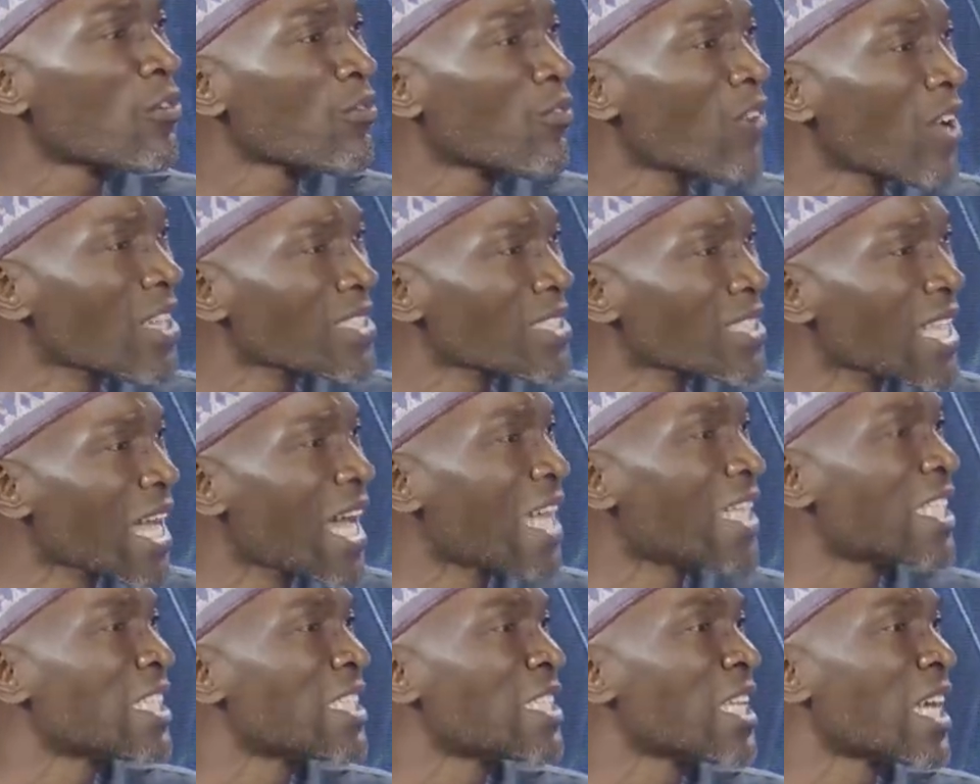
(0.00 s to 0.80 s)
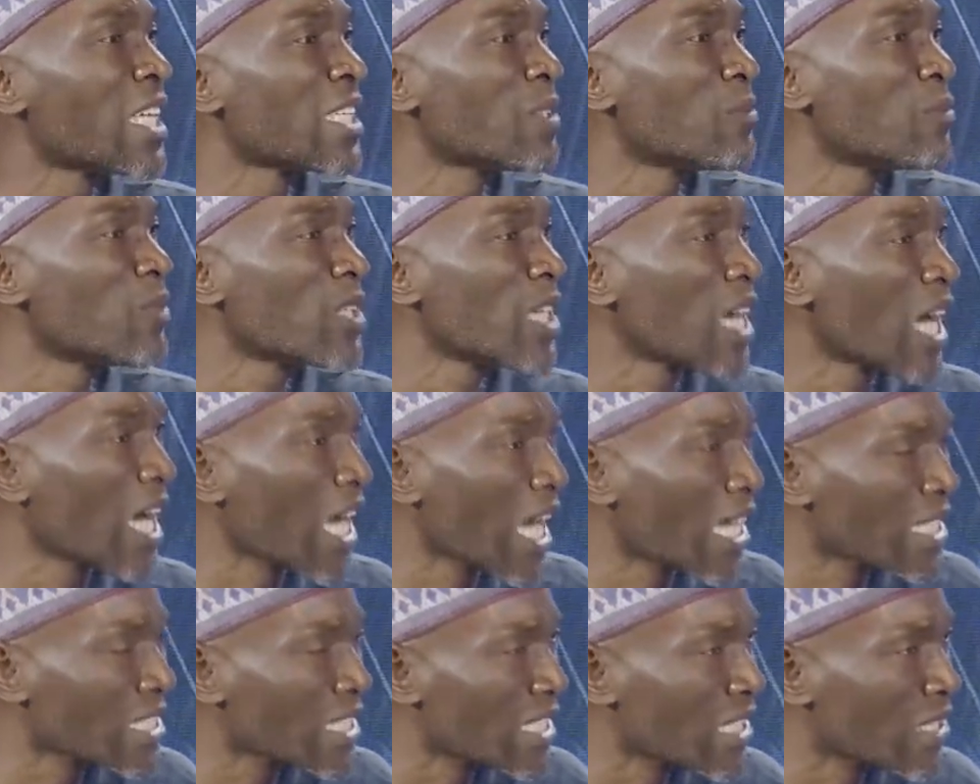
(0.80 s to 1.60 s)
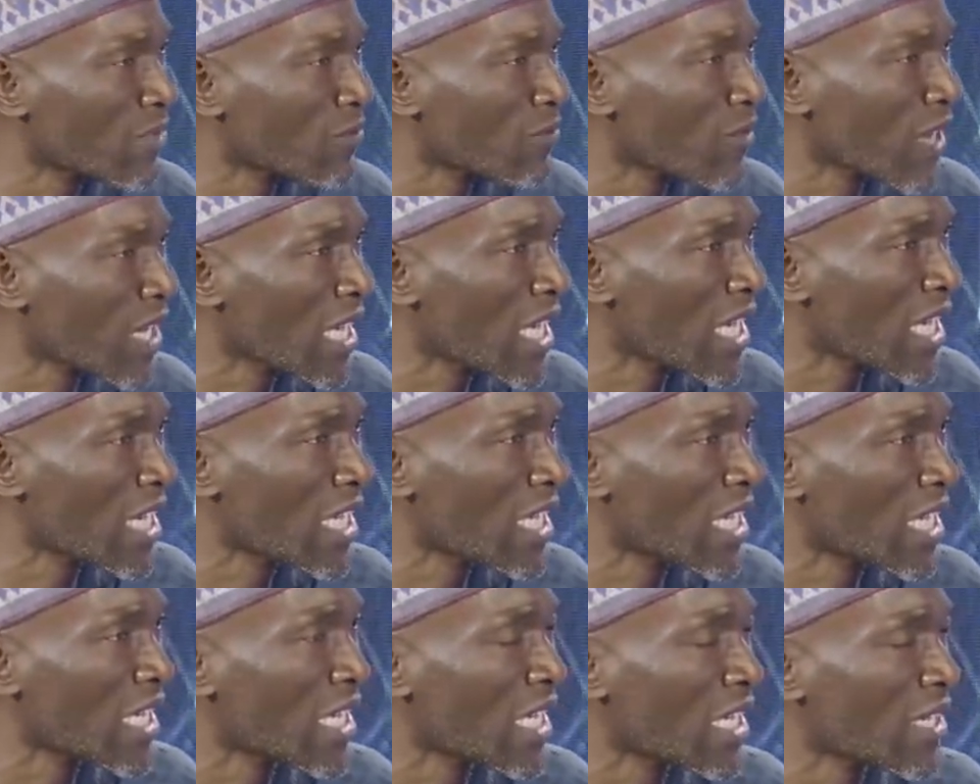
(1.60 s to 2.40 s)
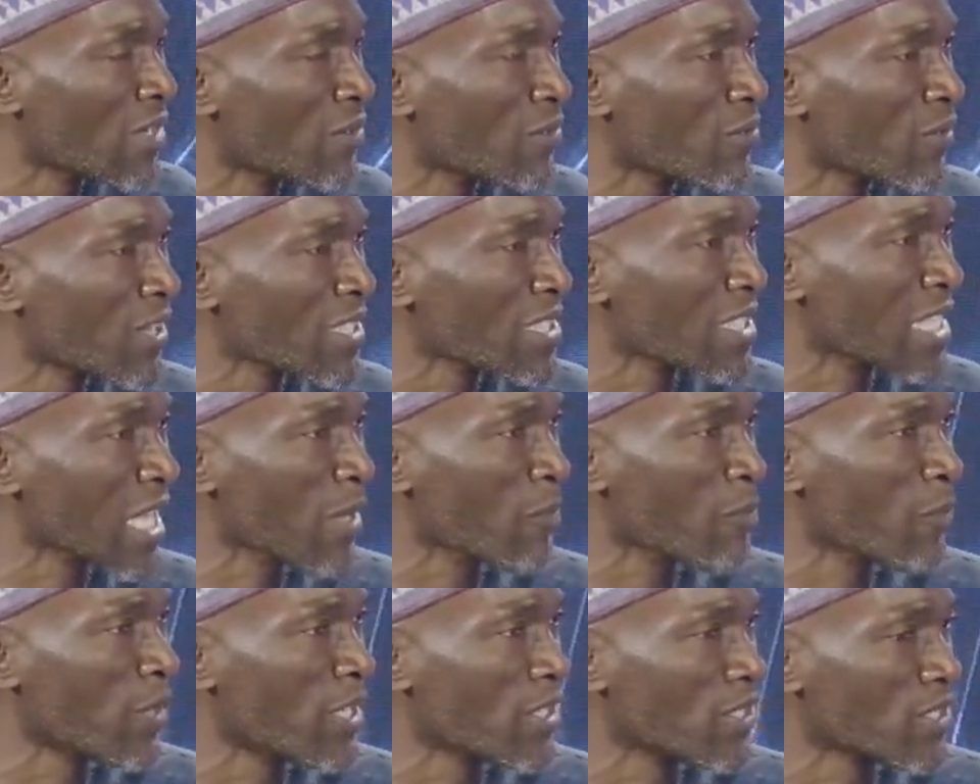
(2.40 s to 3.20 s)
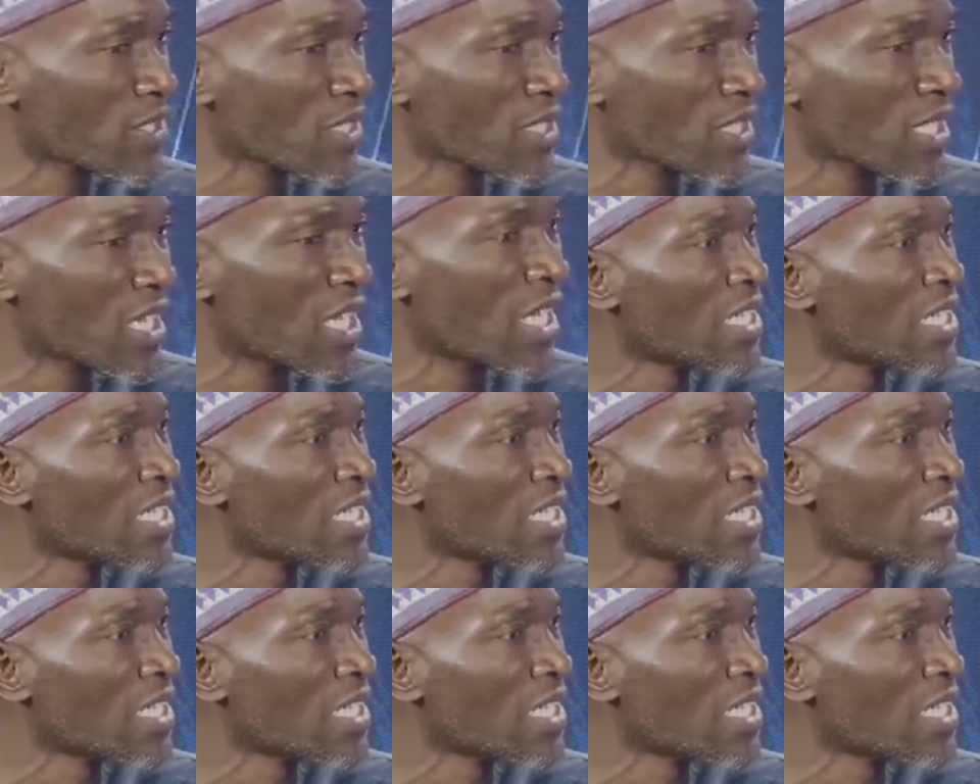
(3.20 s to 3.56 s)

faster and at a bigger, at a faster pace